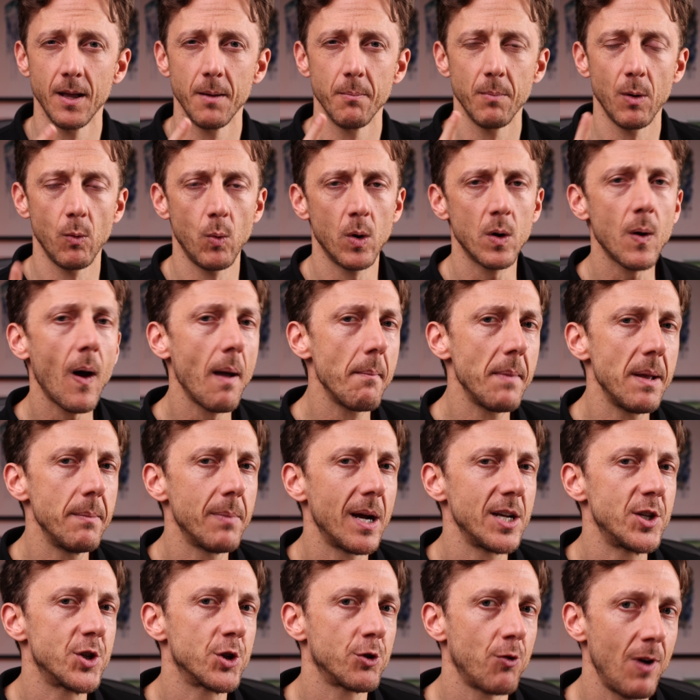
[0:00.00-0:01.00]
But what do I mean by
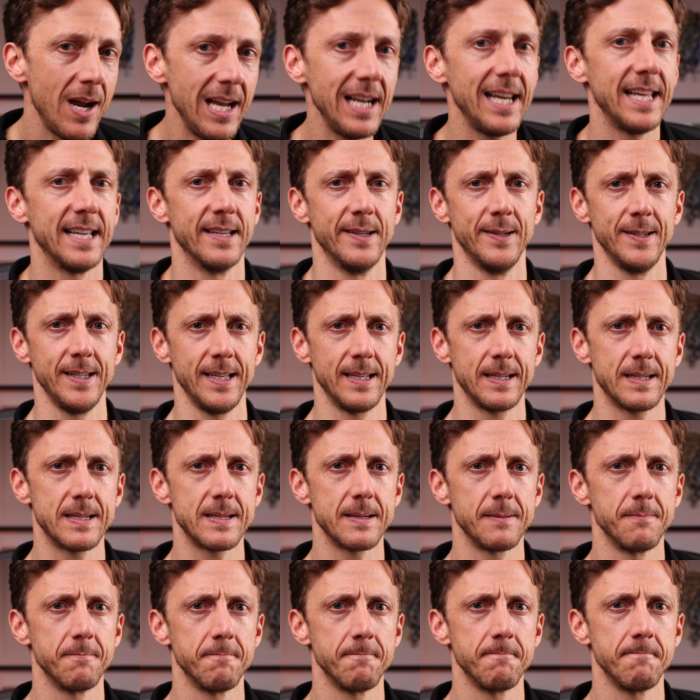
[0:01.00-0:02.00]
trailing
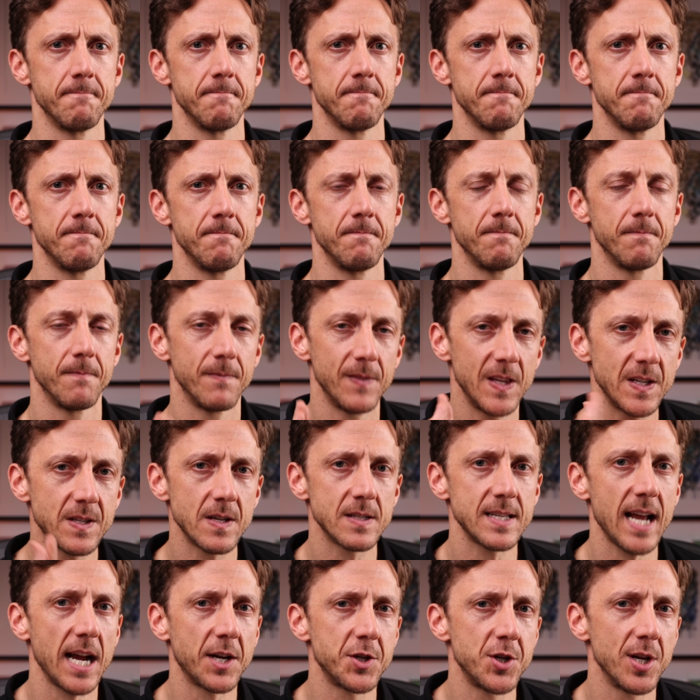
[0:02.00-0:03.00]
earnings? This is
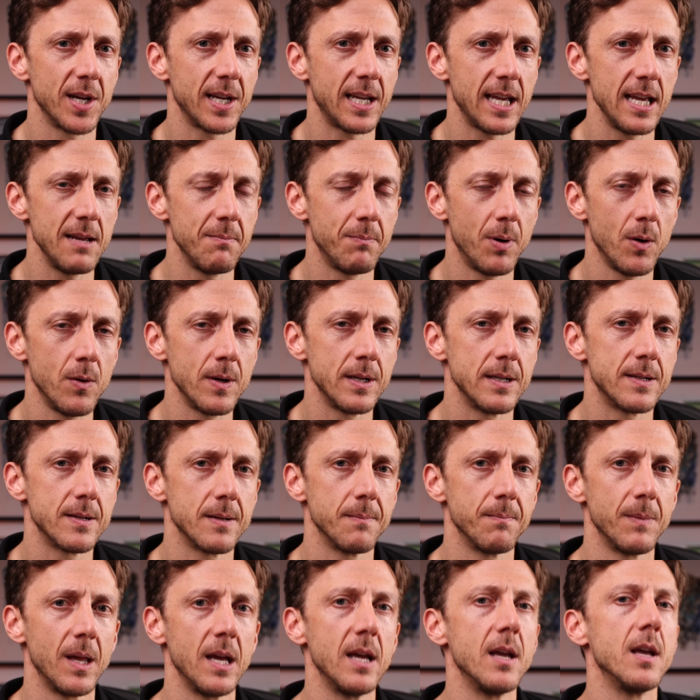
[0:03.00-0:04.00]
actually a key point.
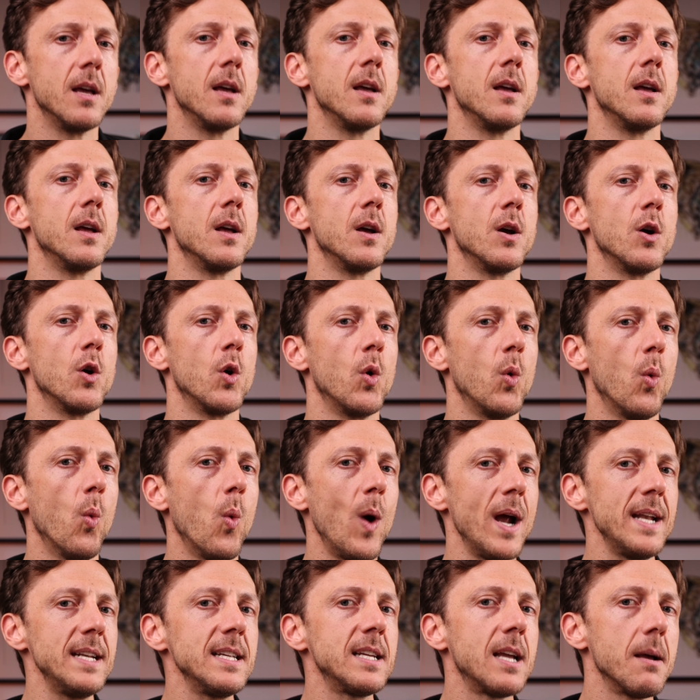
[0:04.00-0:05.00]

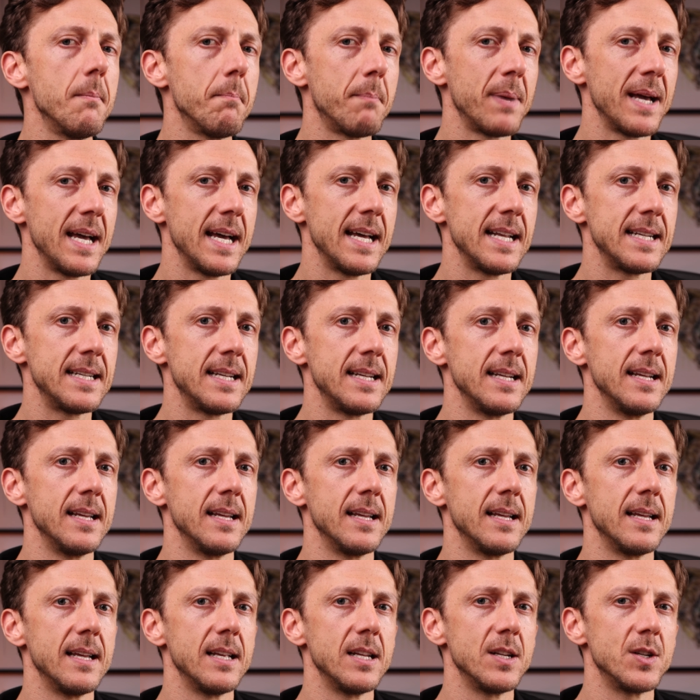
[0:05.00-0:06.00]
When compared
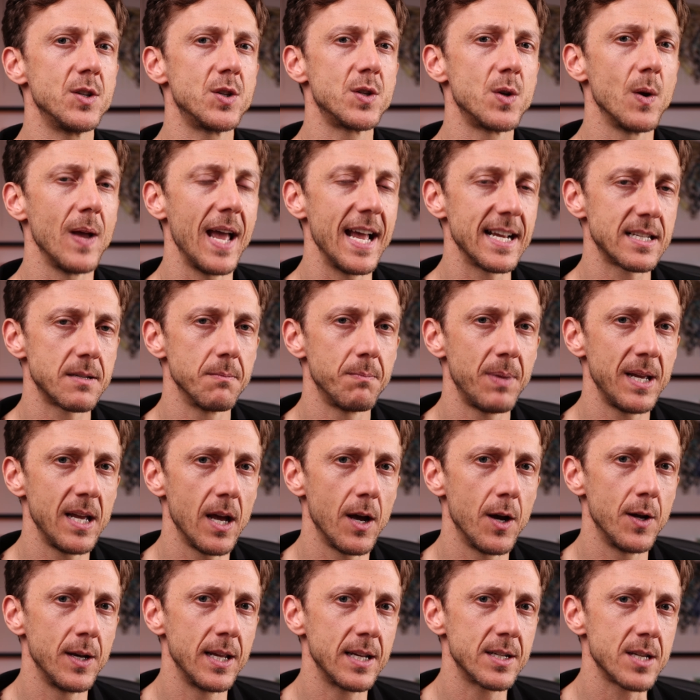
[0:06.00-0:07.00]
to S&P
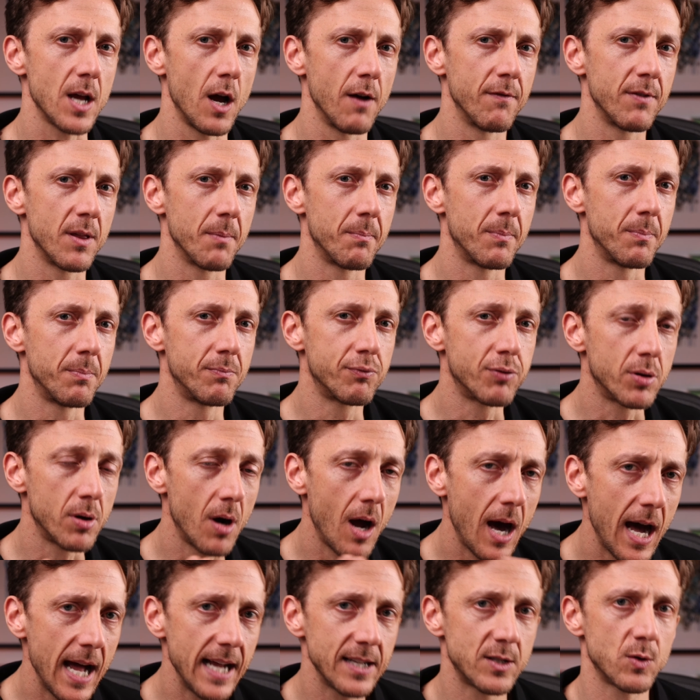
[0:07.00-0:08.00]
earnings over the
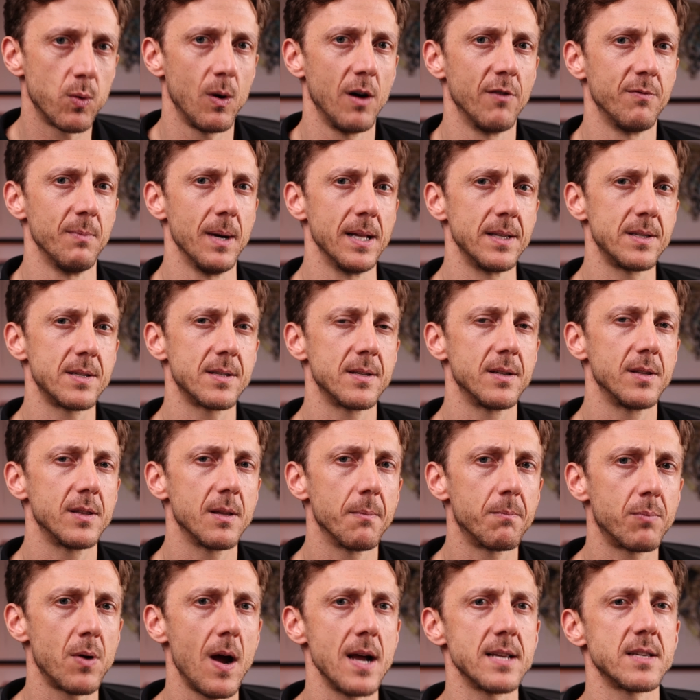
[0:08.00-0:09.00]
prior 12 months, the
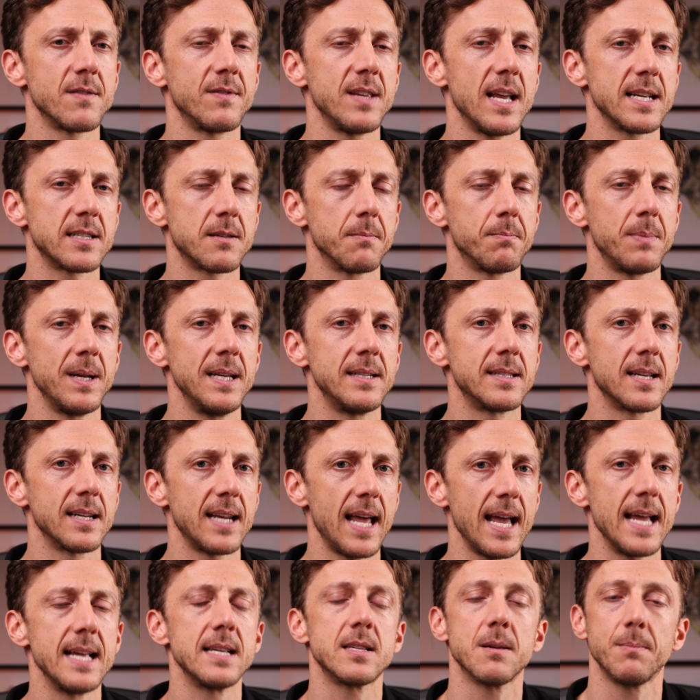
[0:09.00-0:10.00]
price of the S&P
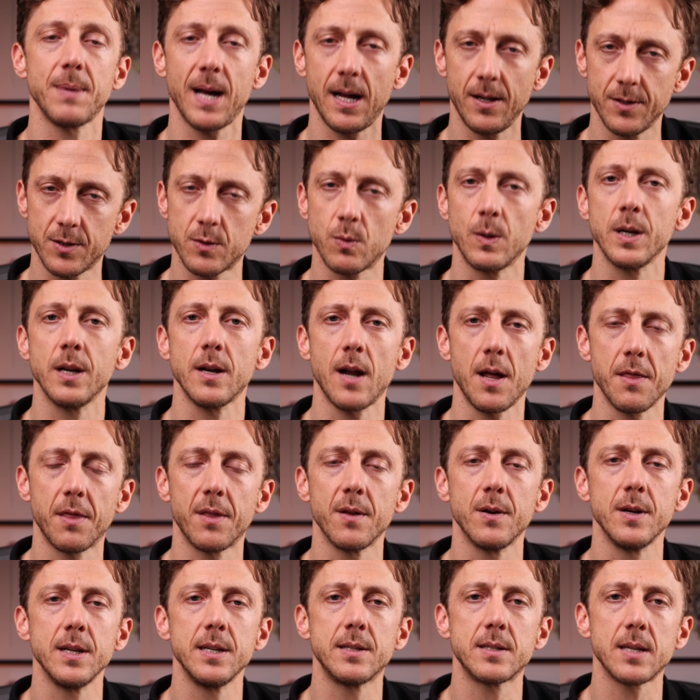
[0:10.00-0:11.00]
today is about
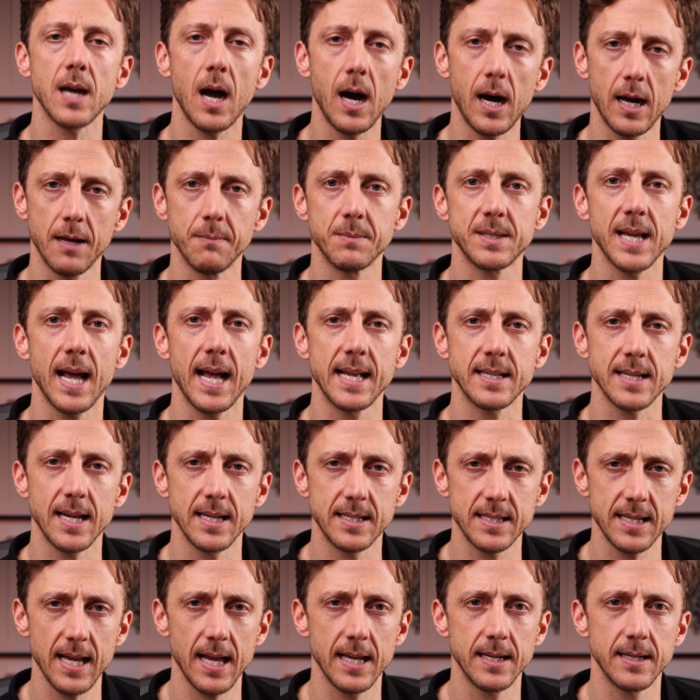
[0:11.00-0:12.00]
29-30 times, as I
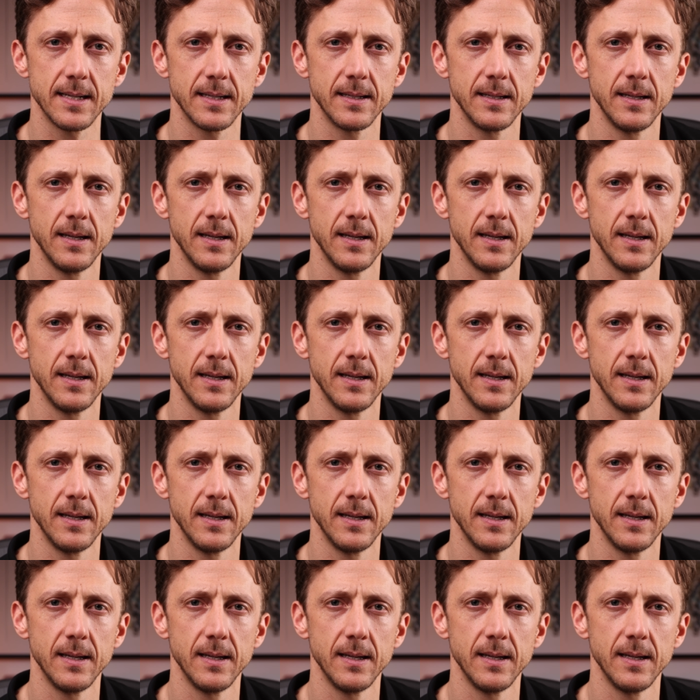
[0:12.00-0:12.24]
said.